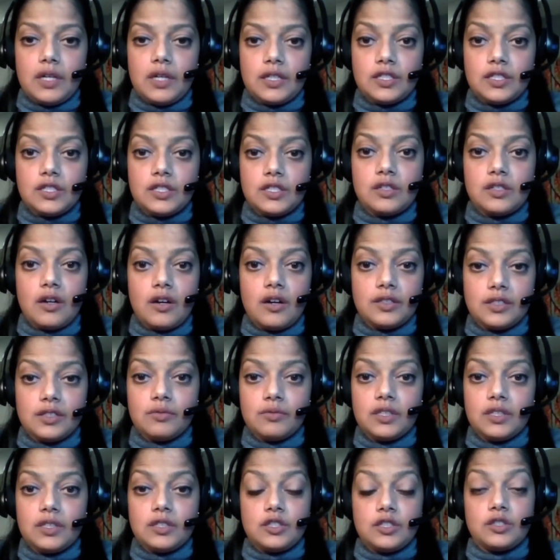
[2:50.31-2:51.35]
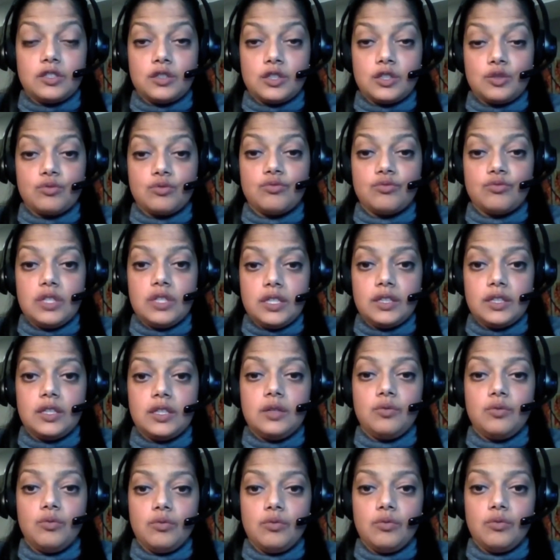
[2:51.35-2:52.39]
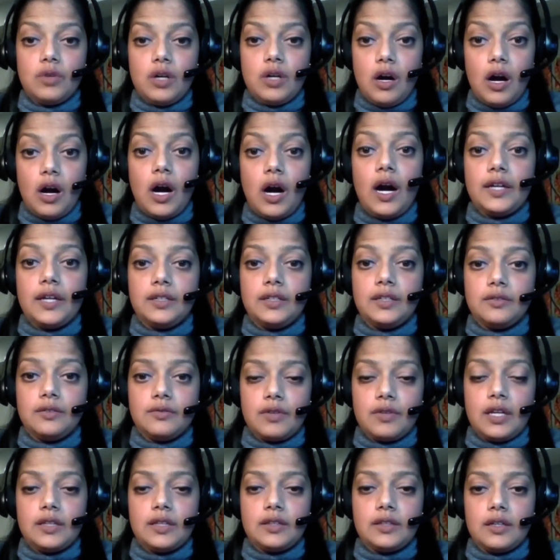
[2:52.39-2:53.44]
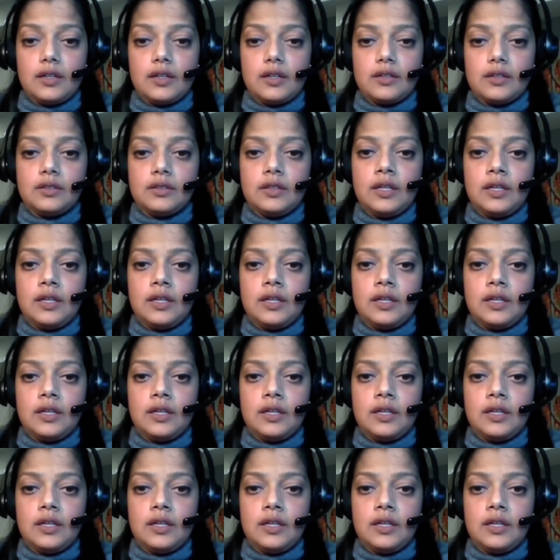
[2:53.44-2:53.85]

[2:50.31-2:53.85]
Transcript: I just saw something just looks really odd right there.